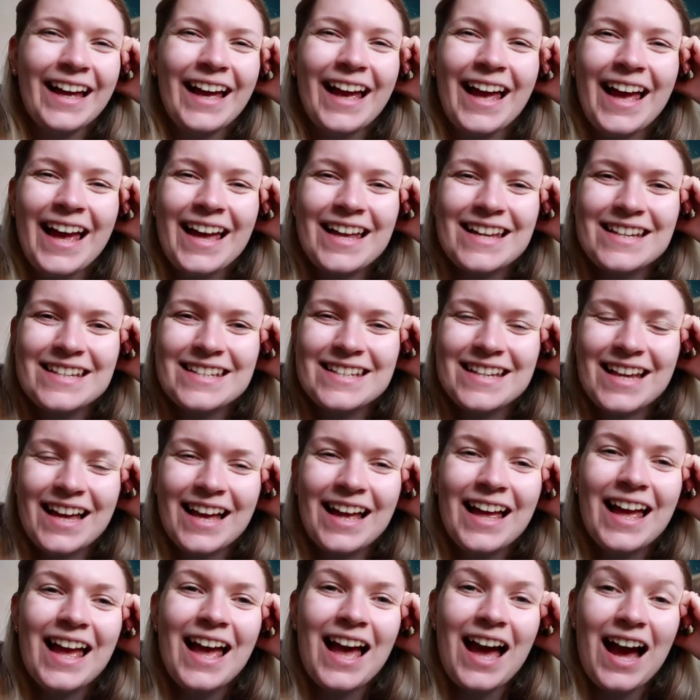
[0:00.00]
And
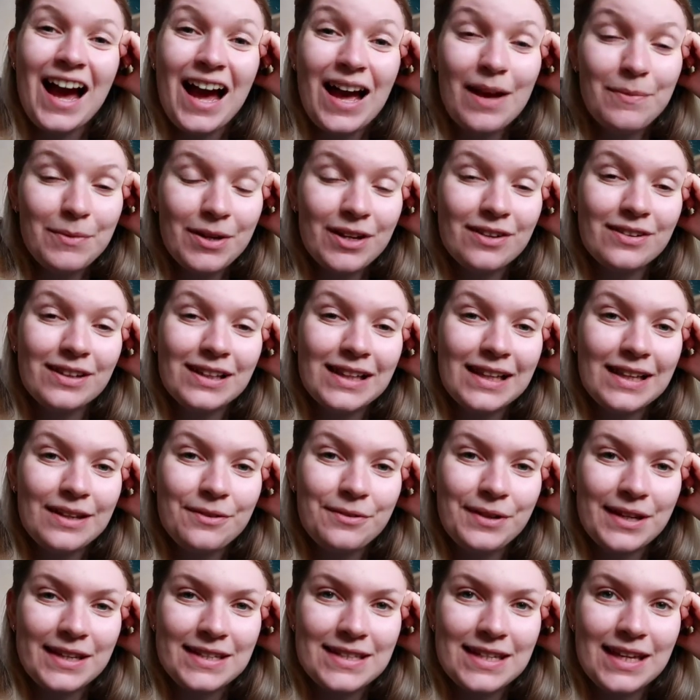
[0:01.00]
I'm currently
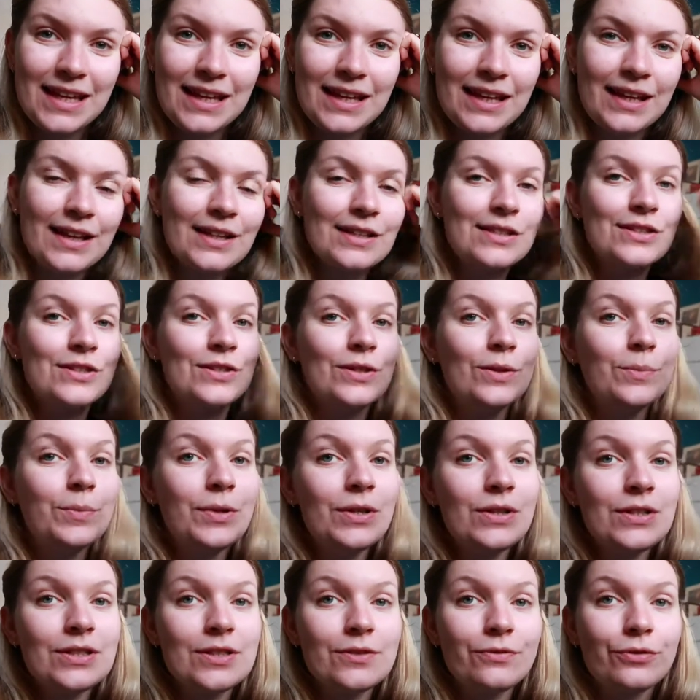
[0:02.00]
reading two
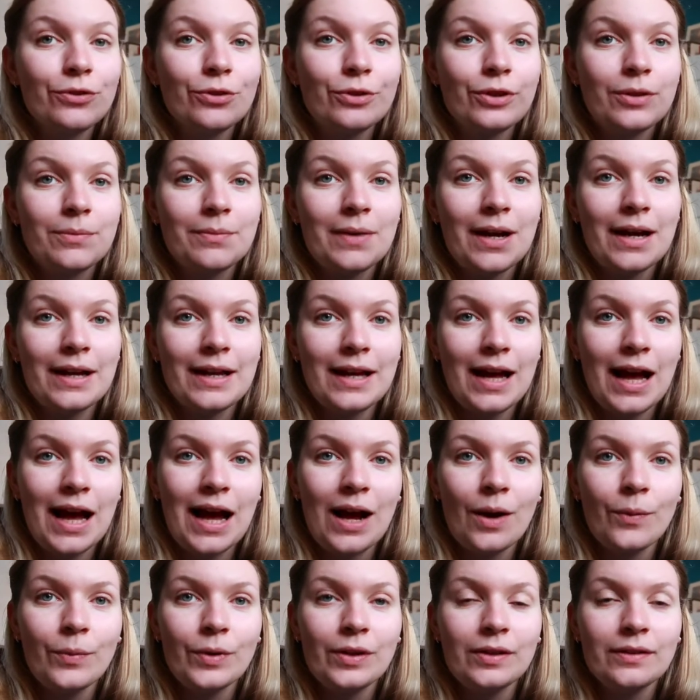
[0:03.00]
books for my
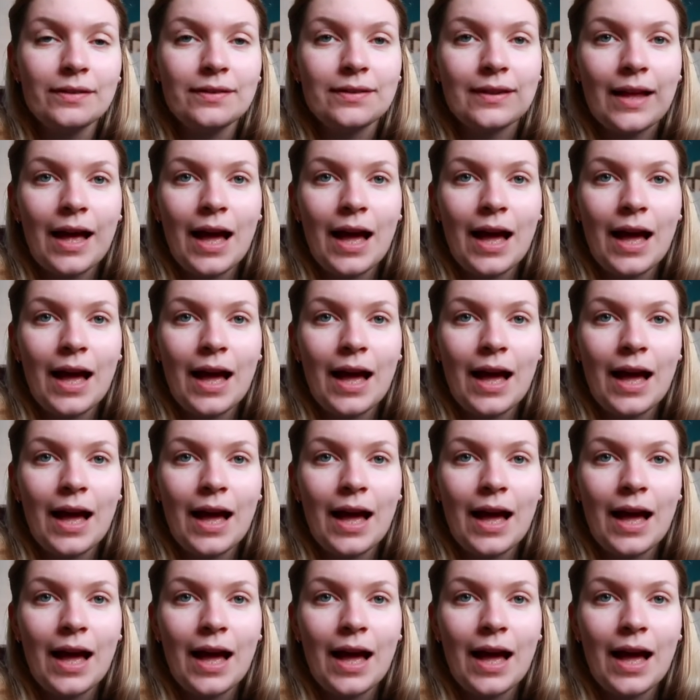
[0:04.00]
O.W.L.s.